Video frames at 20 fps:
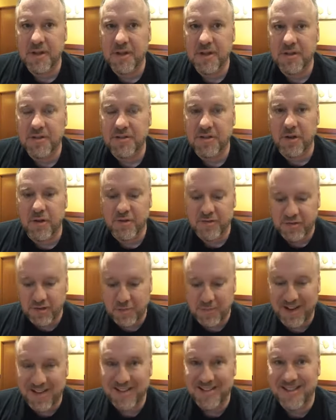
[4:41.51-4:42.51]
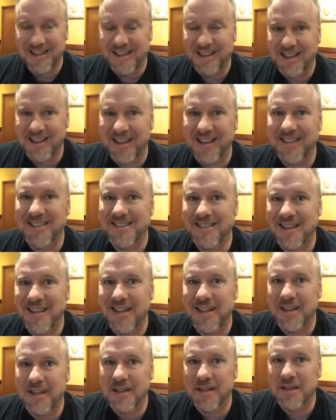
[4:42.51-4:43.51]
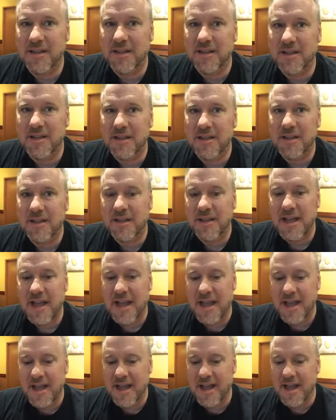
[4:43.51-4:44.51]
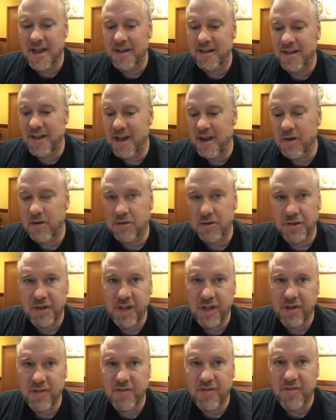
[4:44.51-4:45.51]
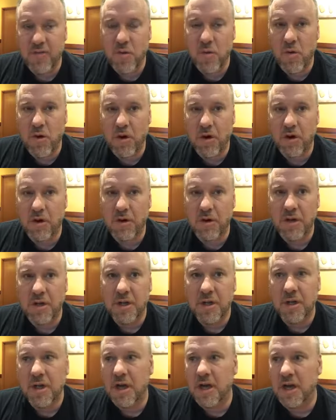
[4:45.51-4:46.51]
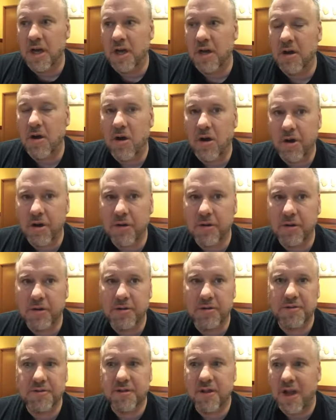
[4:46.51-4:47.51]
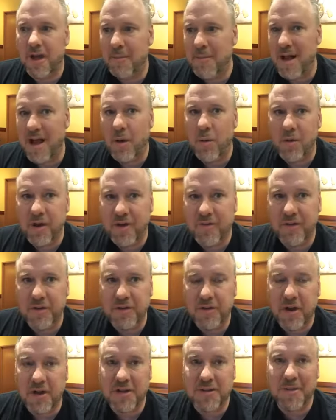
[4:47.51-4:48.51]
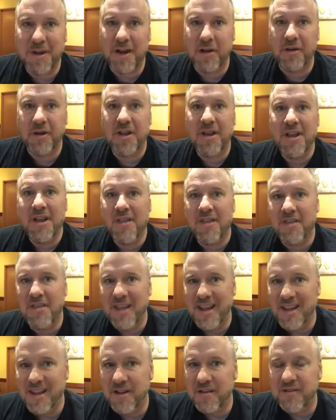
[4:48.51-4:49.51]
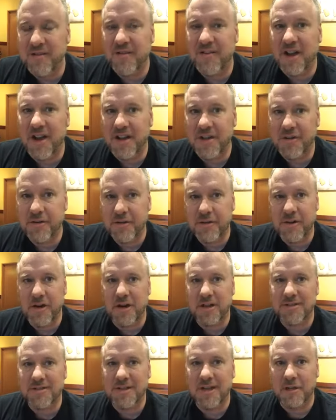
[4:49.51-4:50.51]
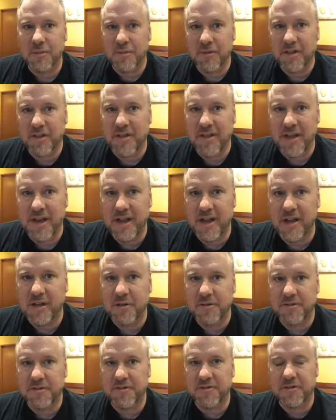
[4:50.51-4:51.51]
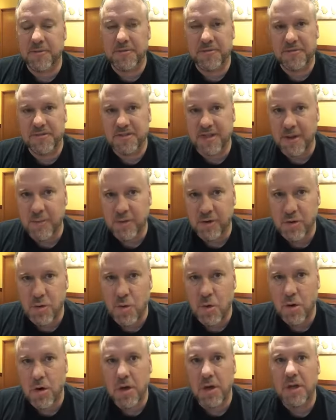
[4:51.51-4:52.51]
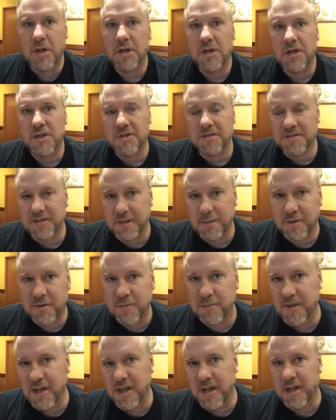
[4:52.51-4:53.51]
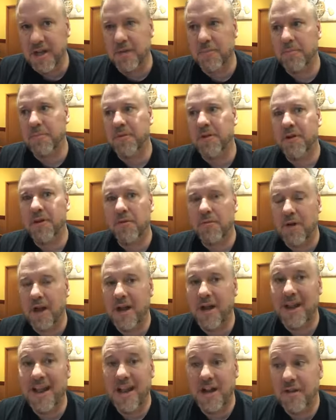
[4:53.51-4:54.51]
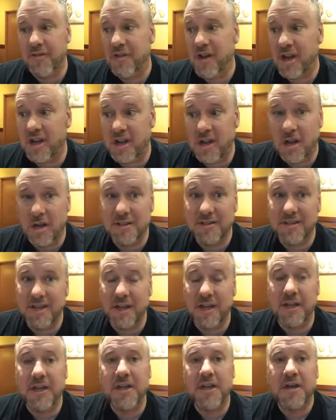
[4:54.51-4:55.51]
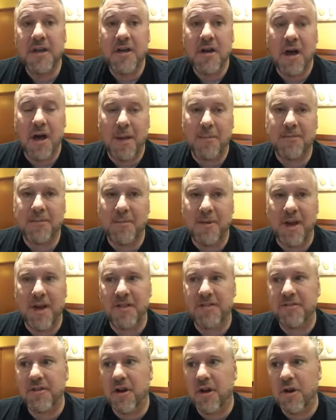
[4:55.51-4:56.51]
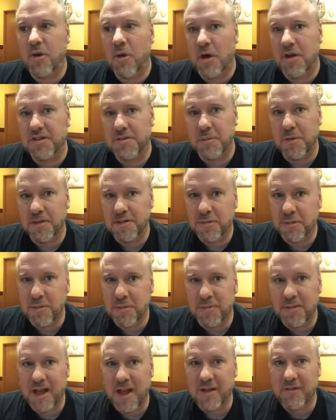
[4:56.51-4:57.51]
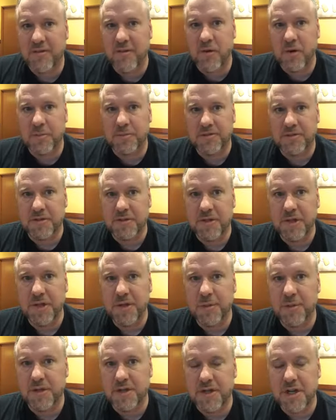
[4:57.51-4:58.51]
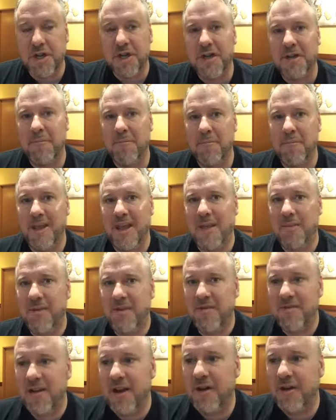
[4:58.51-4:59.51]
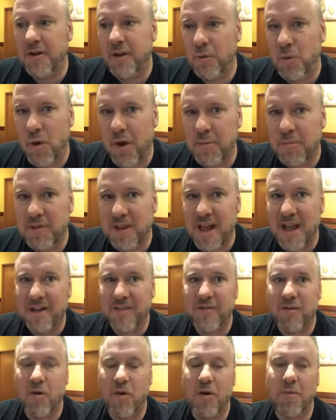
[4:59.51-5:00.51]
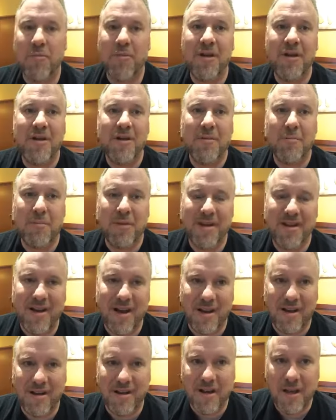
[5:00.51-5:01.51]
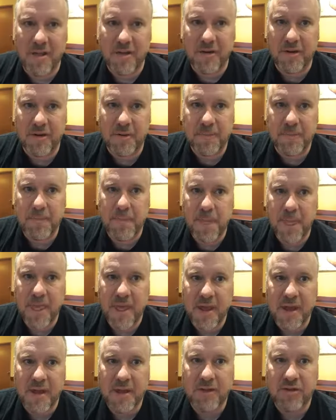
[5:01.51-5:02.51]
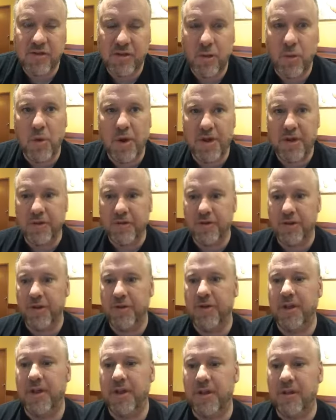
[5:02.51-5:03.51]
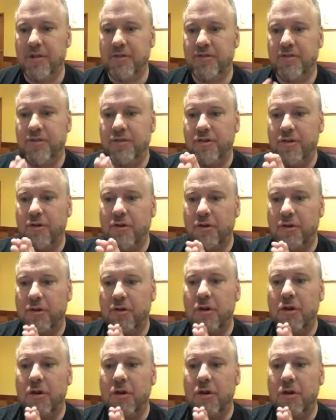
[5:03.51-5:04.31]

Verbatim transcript: So if somebody's in LinkedIn and they are looking for uh, articles about whatever you talked about, they can find your content within that ecosystem. Same with Quora, same with Medium, right? And you've got content optimize across multiple platforms, which may be found in one platform but not another. So what you're doing is you're